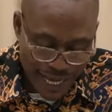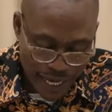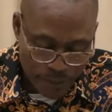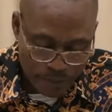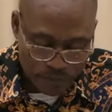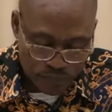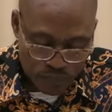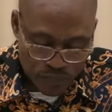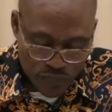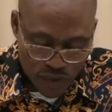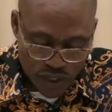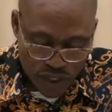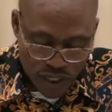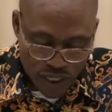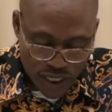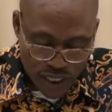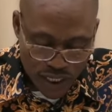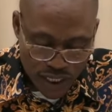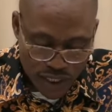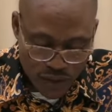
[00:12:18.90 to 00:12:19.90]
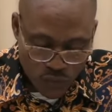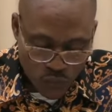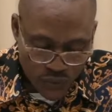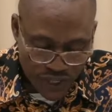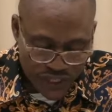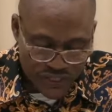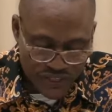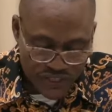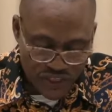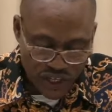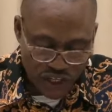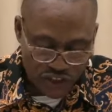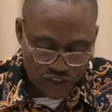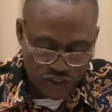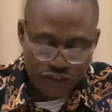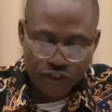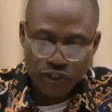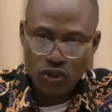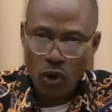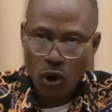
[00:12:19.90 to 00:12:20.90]
them with the
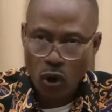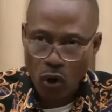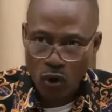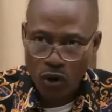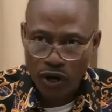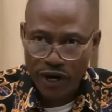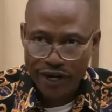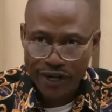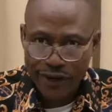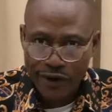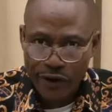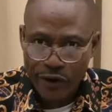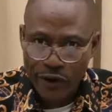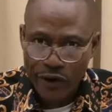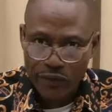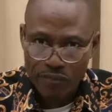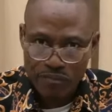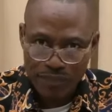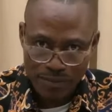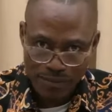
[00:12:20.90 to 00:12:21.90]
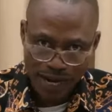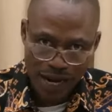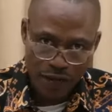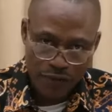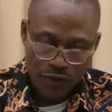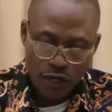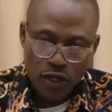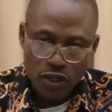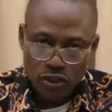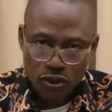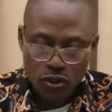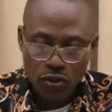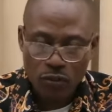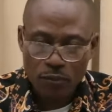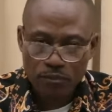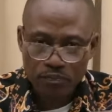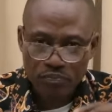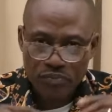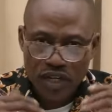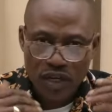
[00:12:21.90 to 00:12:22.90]
sword of my mouth.
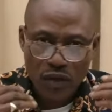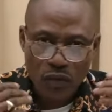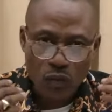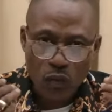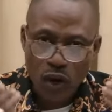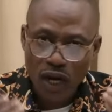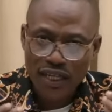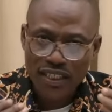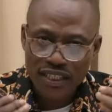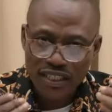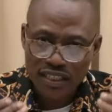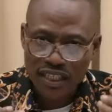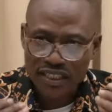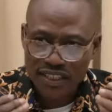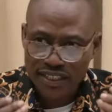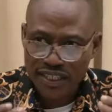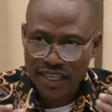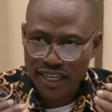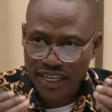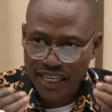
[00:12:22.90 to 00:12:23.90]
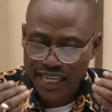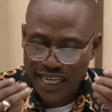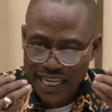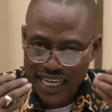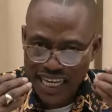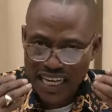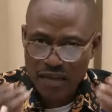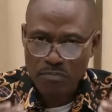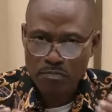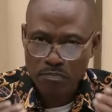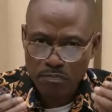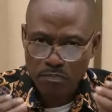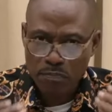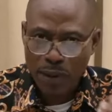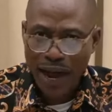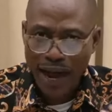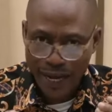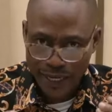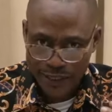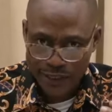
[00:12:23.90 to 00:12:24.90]
So what is the
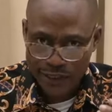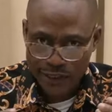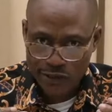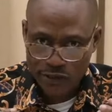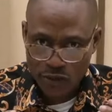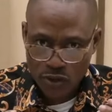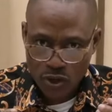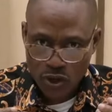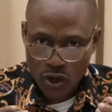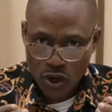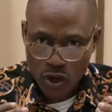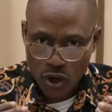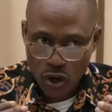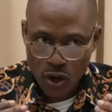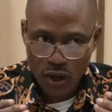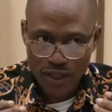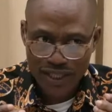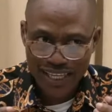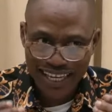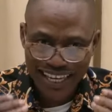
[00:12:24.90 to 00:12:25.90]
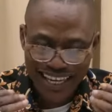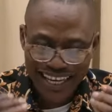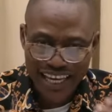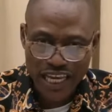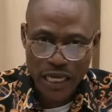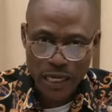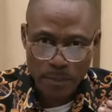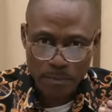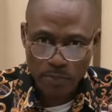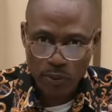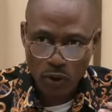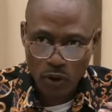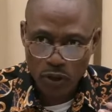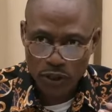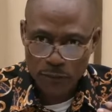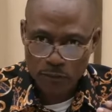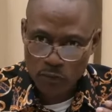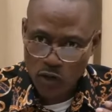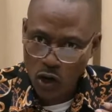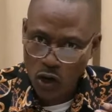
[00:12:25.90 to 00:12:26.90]
impact or the
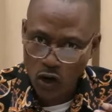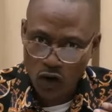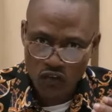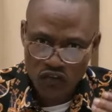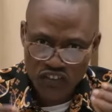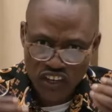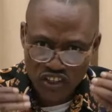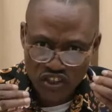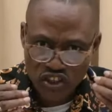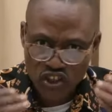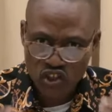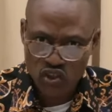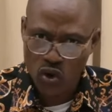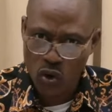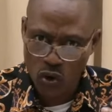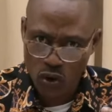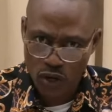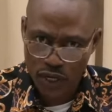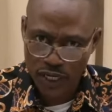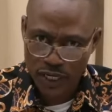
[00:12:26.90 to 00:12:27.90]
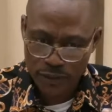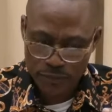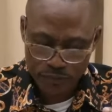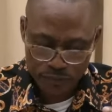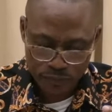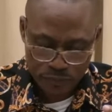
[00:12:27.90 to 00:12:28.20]
import of the sword?